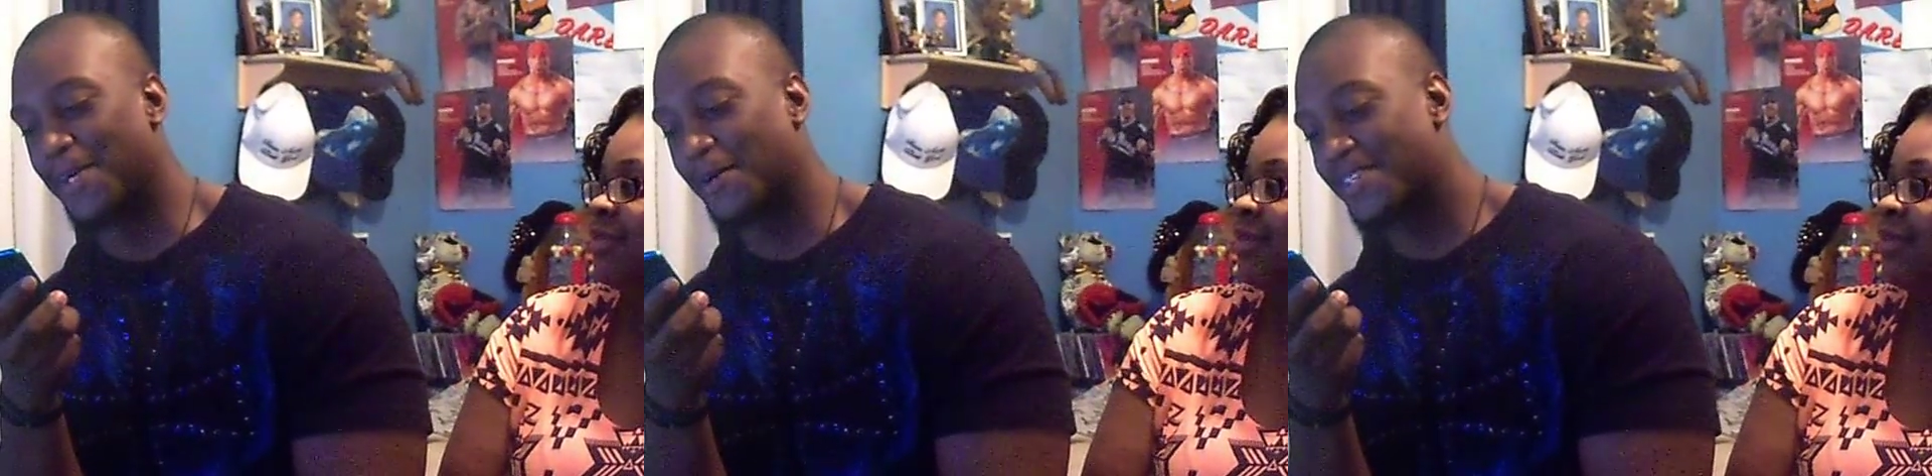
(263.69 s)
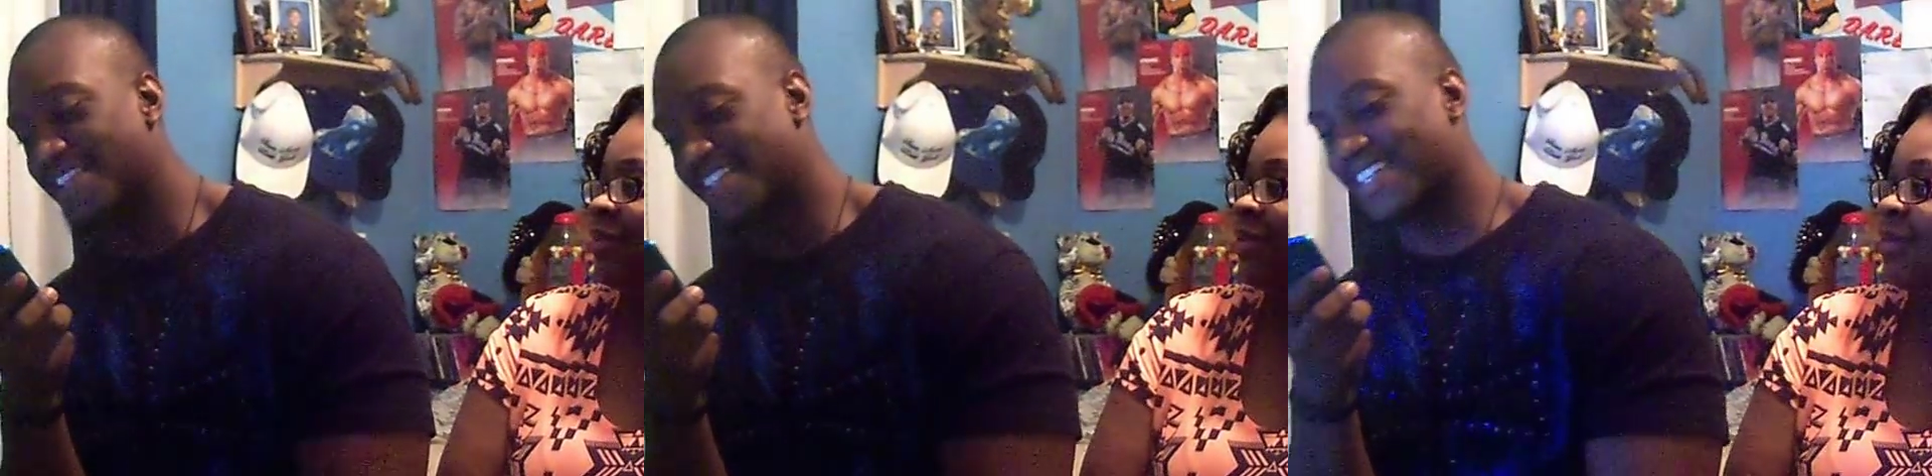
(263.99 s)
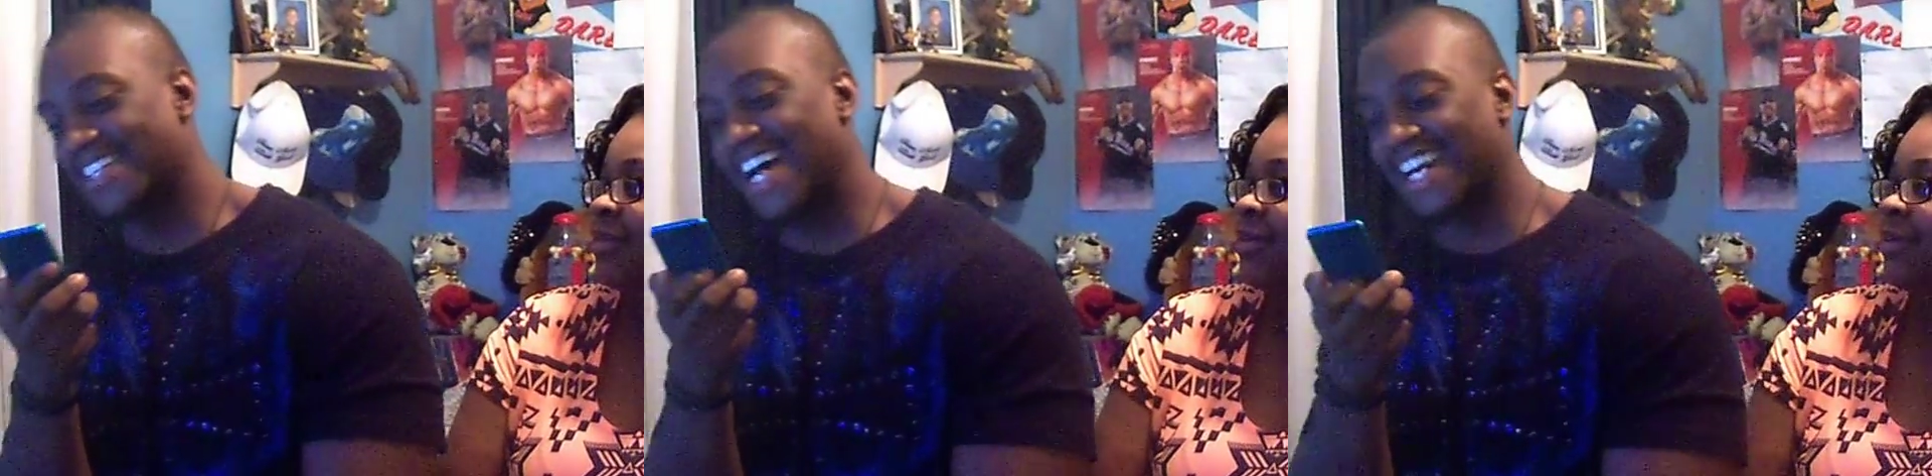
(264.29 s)

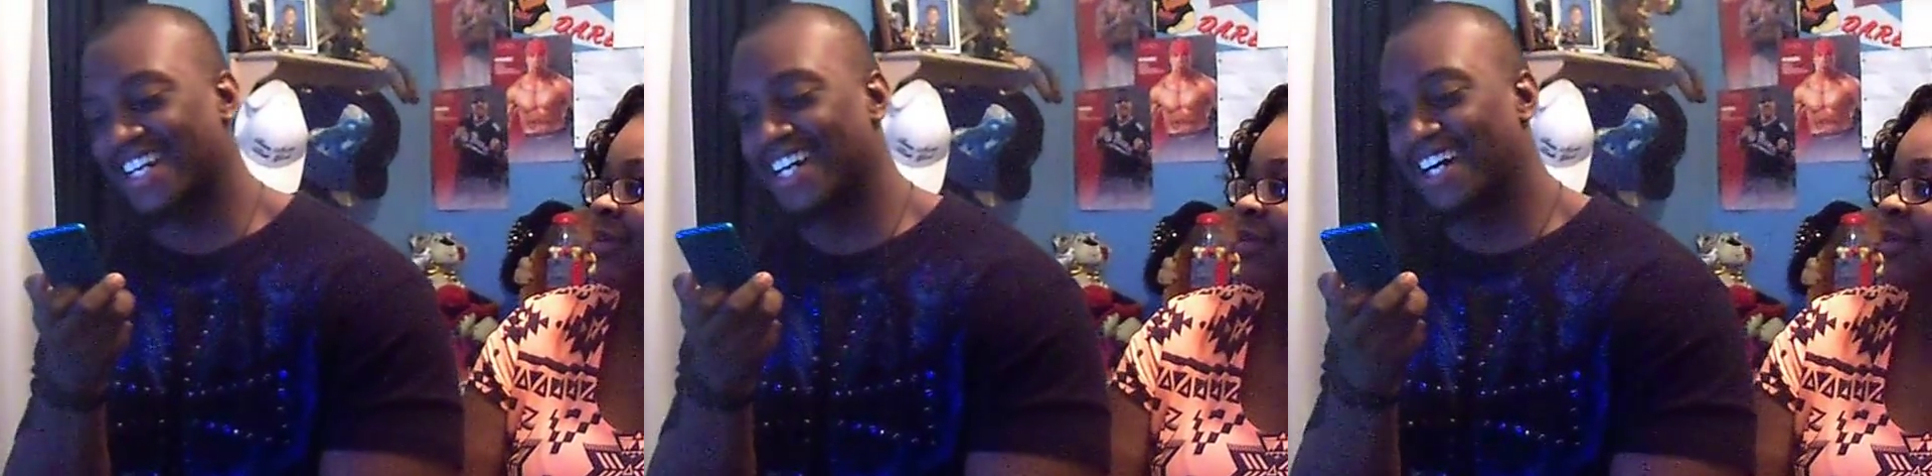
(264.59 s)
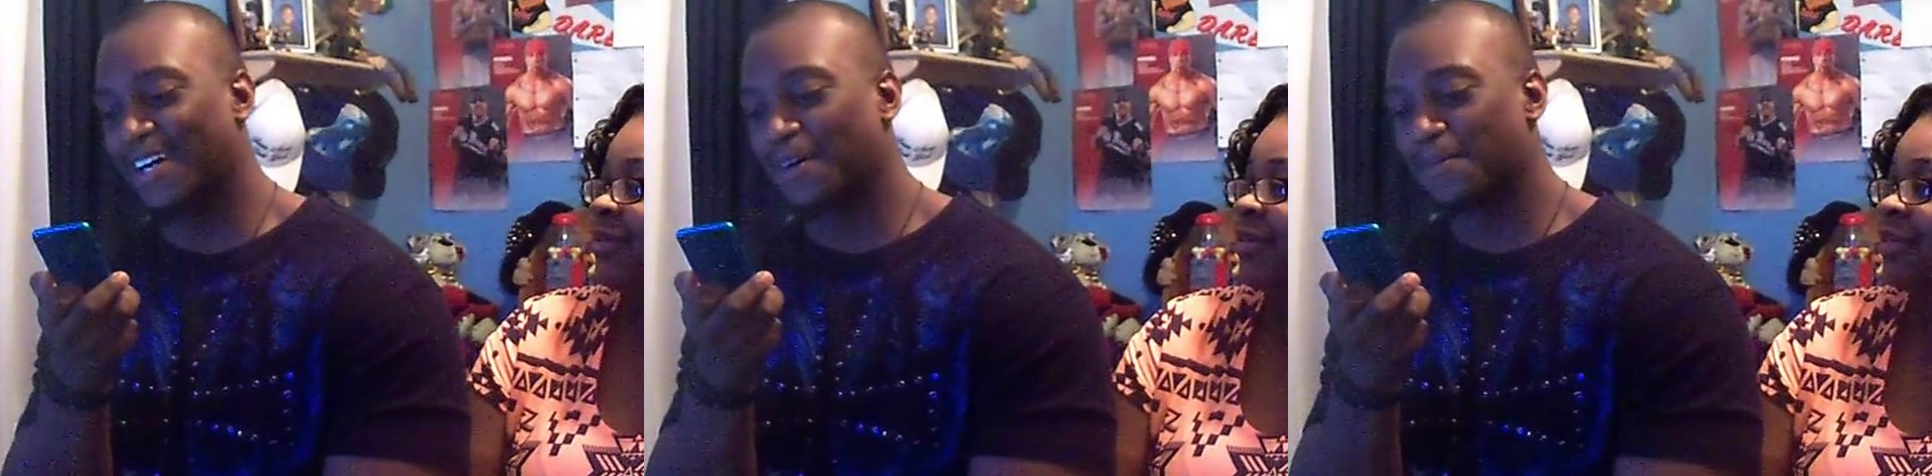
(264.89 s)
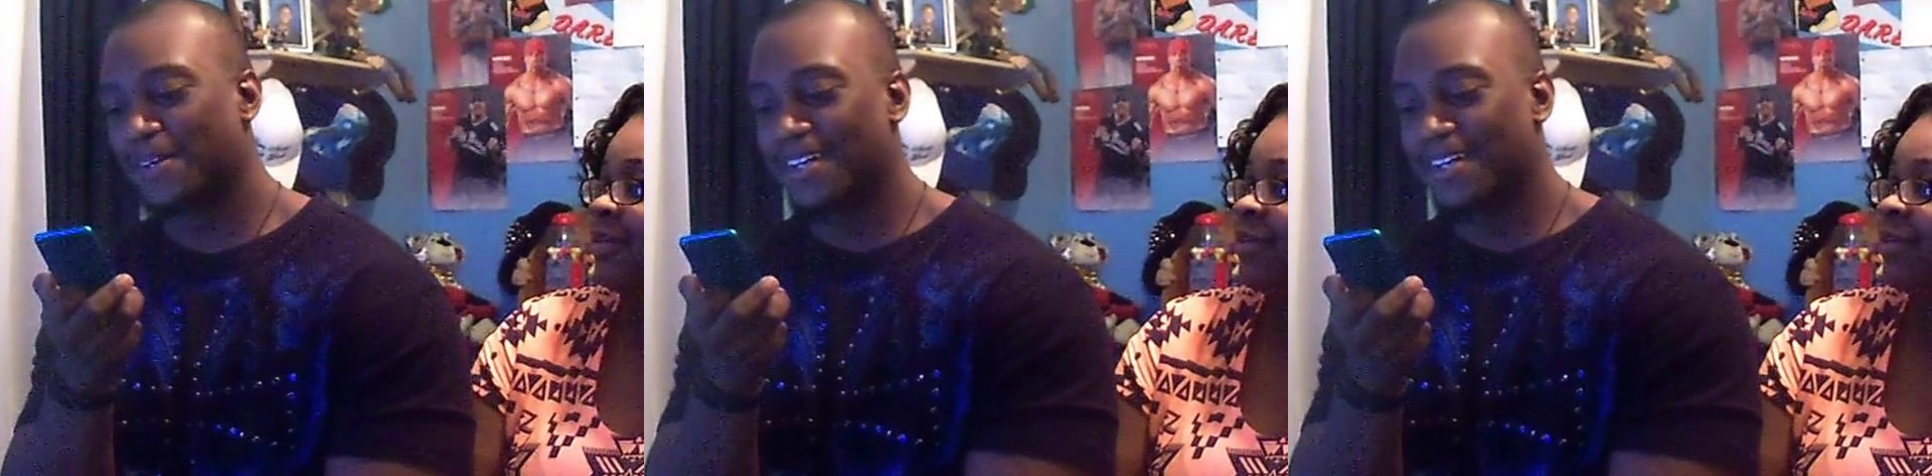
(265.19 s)
NoSnitching.com